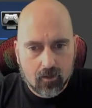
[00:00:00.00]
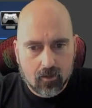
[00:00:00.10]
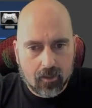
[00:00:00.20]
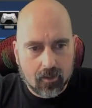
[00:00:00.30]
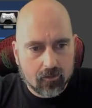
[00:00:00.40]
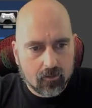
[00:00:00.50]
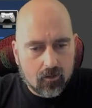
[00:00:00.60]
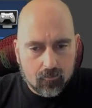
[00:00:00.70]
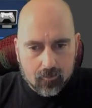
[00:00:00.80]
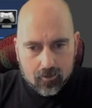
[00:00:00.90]
And
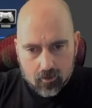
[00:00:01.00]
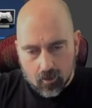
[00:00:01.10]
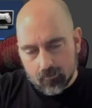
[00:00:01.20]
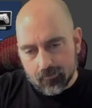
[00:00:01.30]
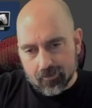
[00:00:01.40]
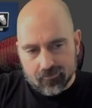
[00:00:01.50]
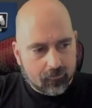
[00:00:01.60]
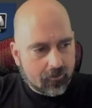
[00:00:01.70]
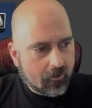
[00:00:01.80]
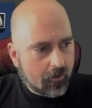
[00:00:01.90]
what am I going to call this? I'm
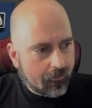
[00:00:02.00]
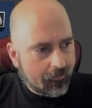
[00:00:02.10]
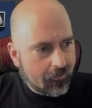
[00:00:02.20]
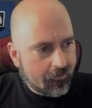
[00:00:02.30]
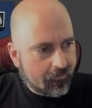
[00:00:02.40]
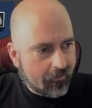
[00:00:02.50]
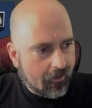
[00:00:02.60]
going to call this